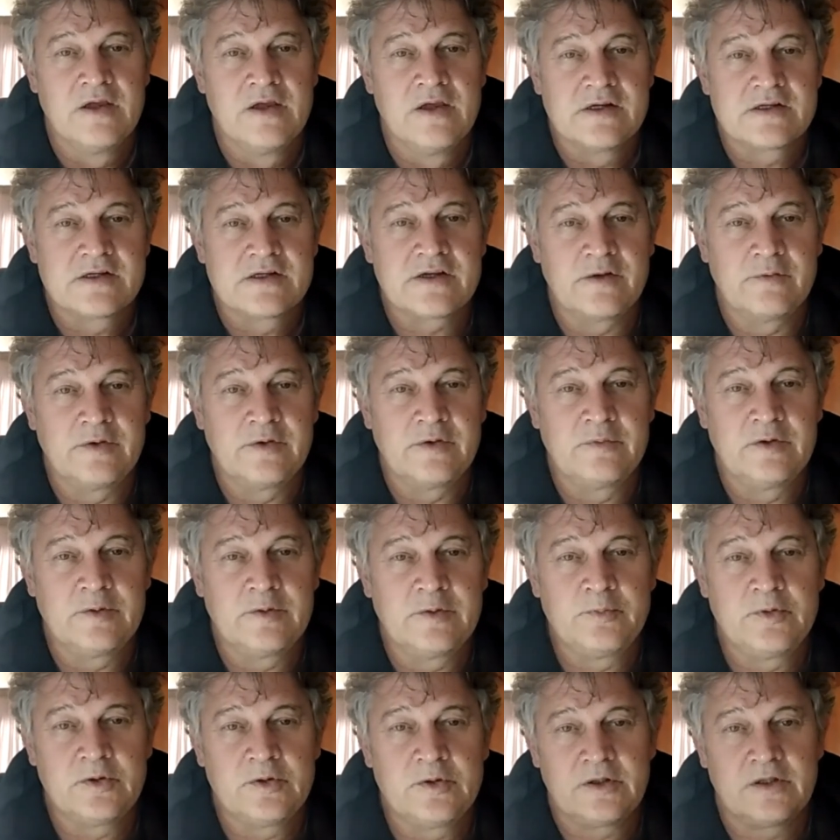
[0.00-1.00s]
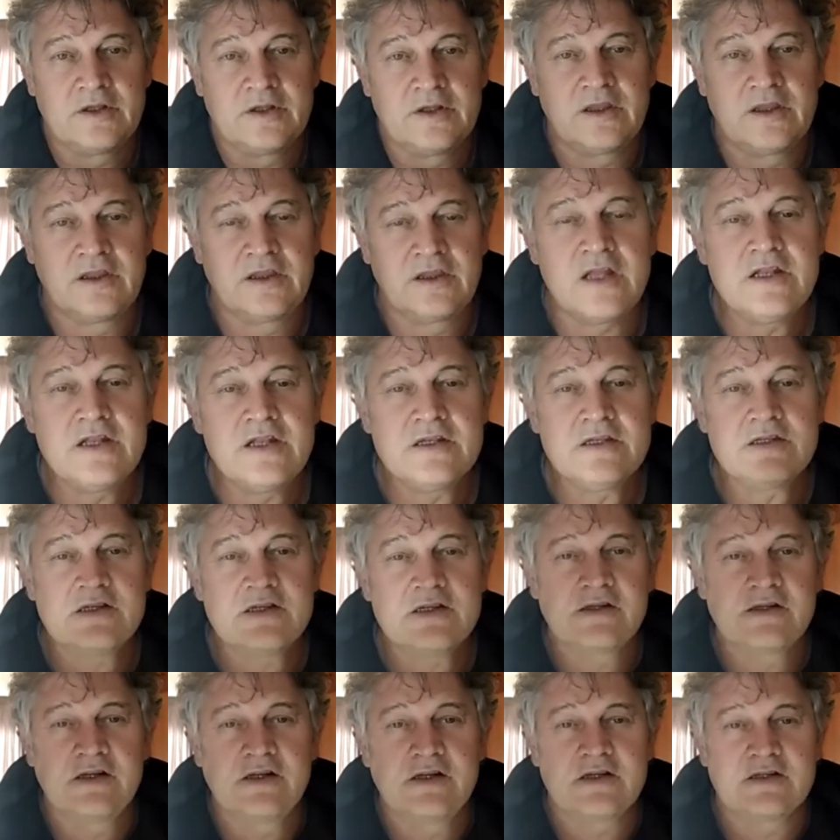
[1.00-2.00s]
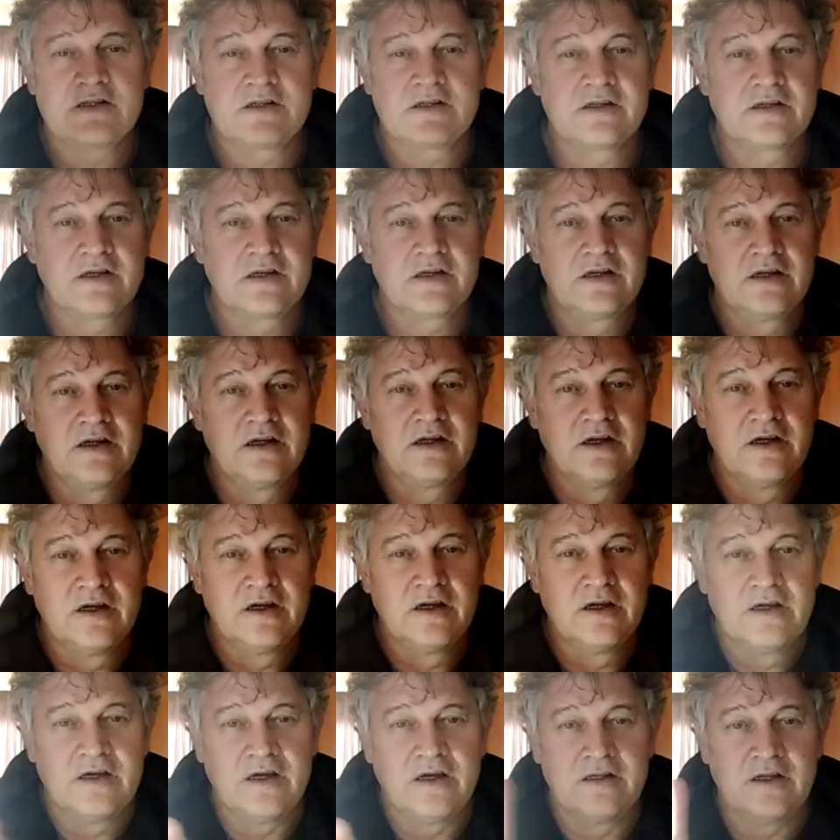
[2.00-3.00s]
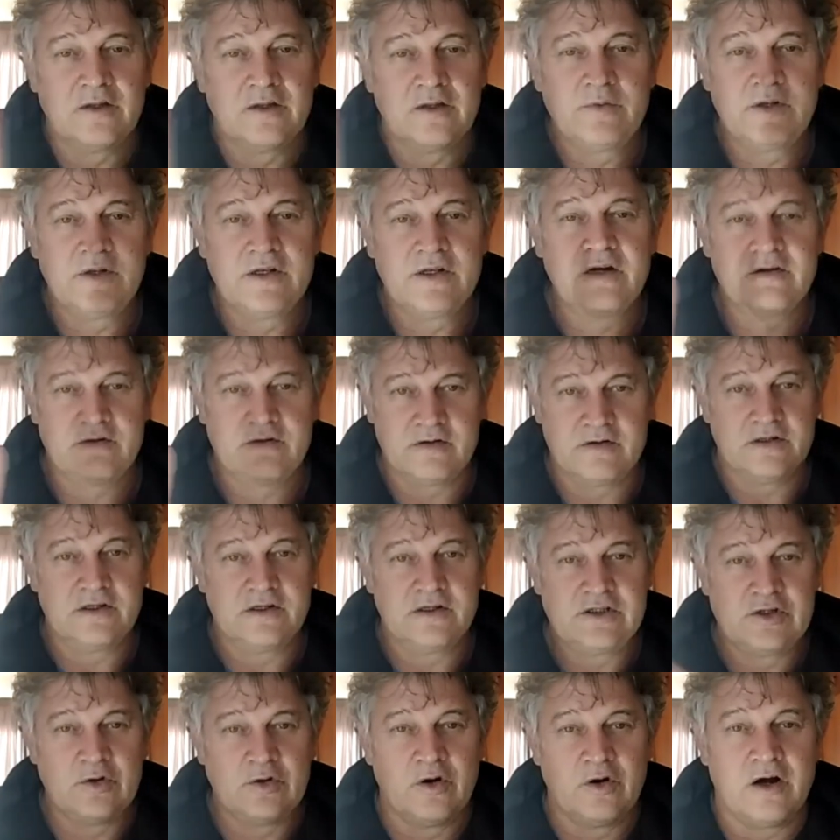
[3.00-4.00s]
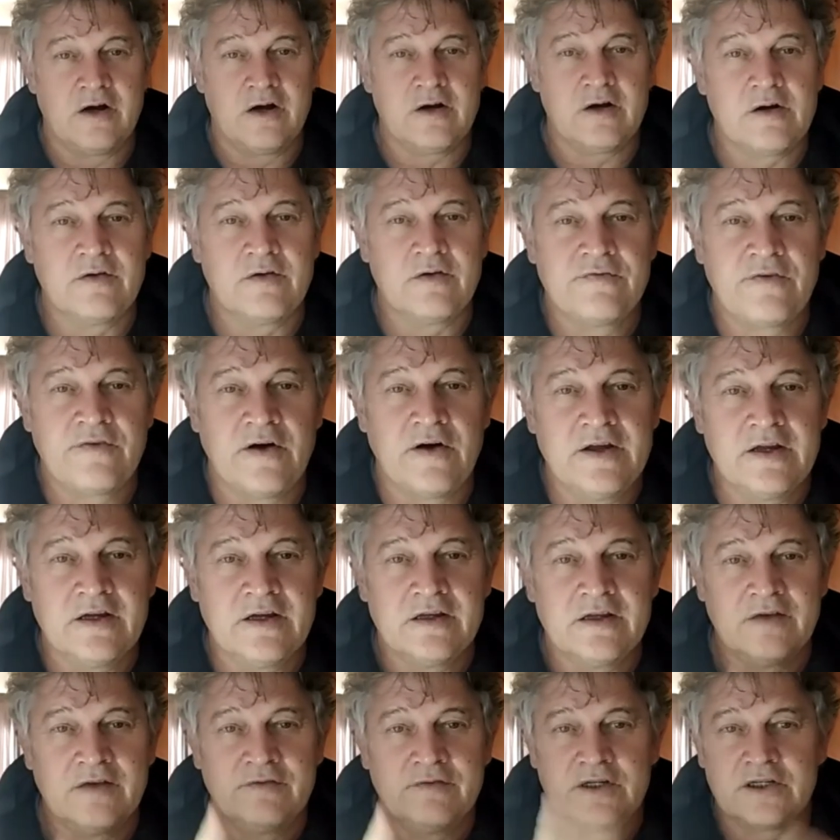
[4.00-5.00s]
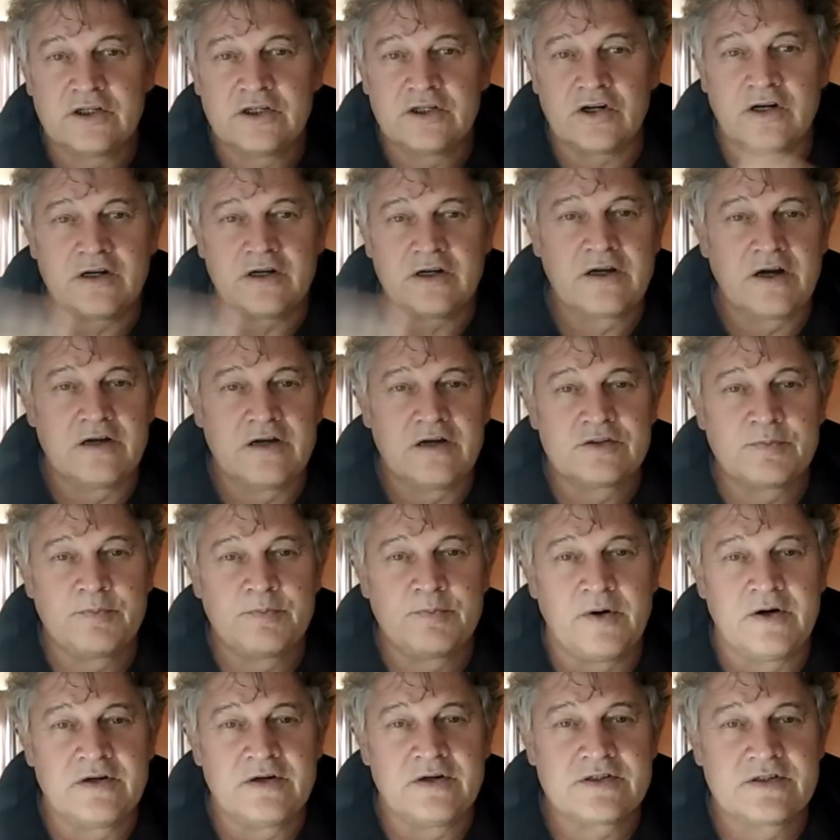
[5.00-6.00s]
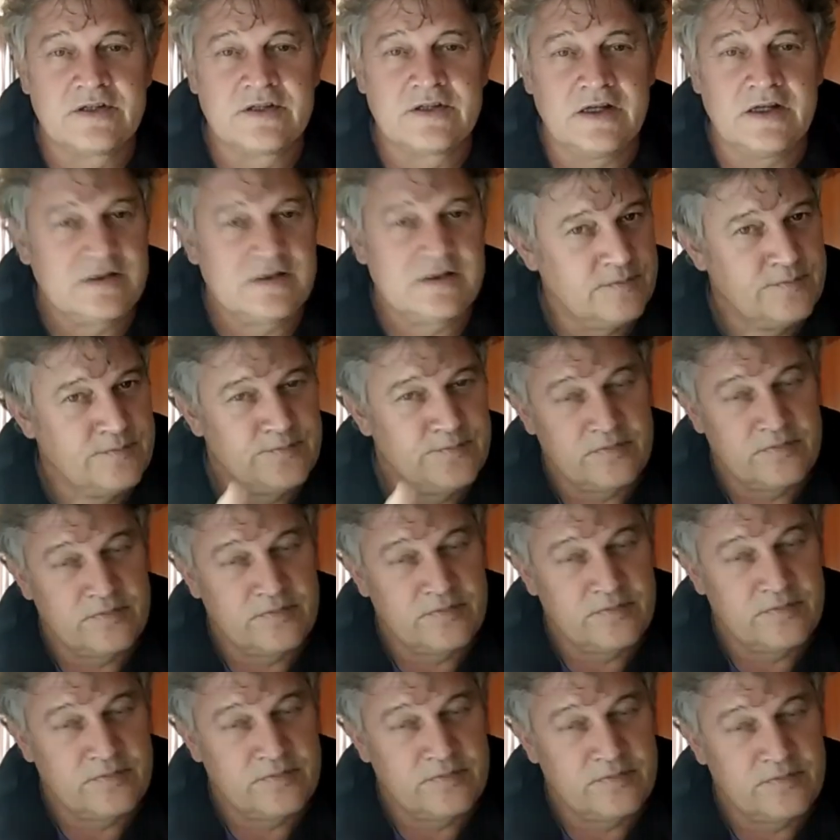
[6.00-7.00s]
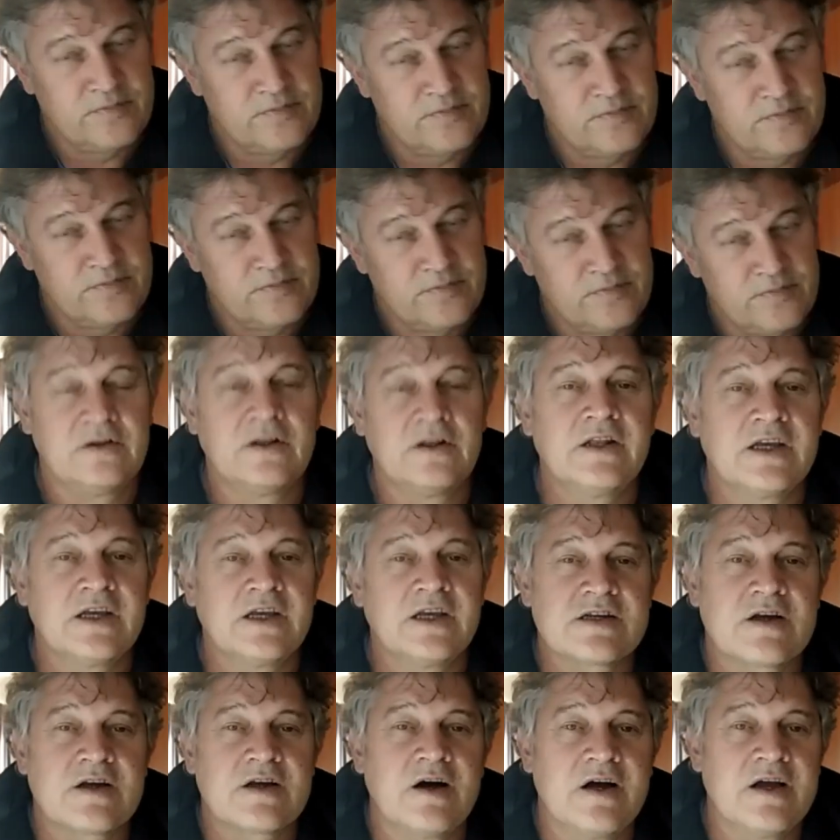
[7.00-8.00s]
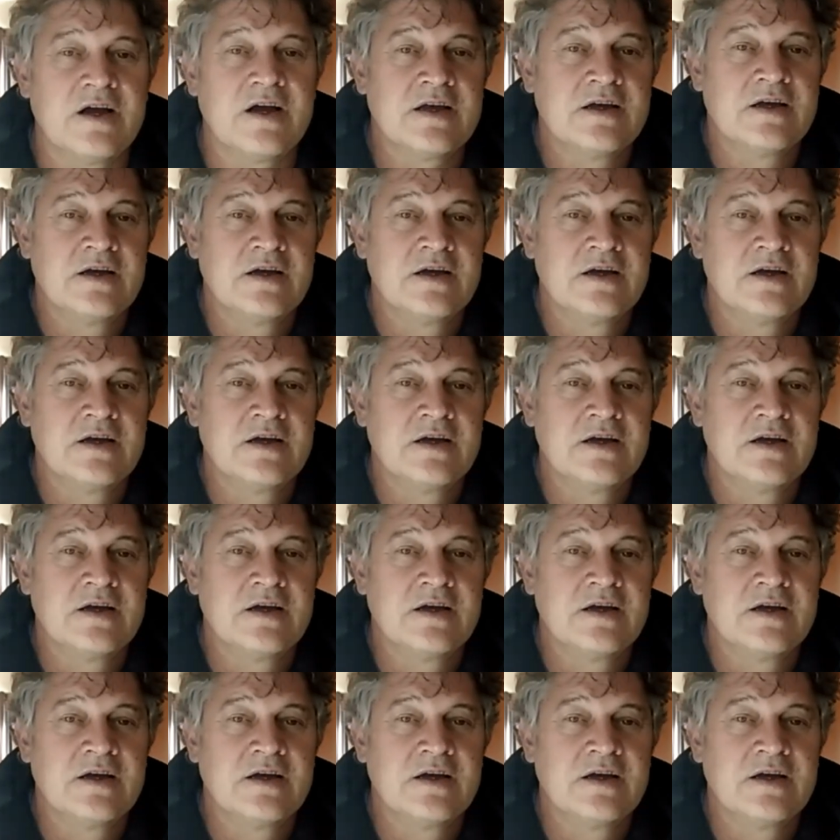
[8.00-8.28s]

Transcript: So we would put thin sticks, and that we know is your arc of fire. If the truck goes past that, it's the next guy.